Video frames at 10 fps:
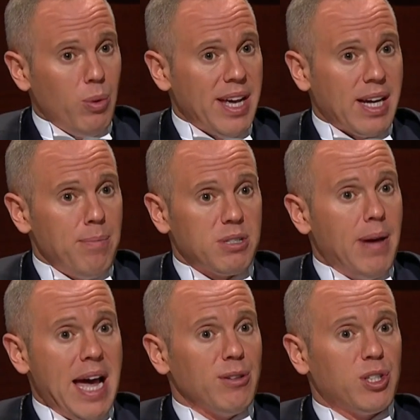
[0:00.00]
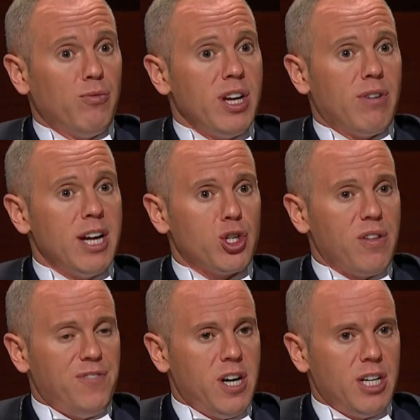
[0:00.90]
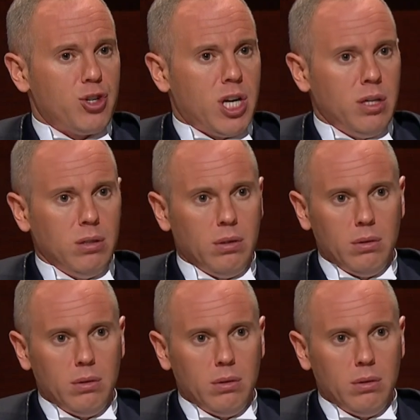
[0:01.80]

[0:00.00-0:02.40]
Will they come to my house and rearrange no, the no. furniture?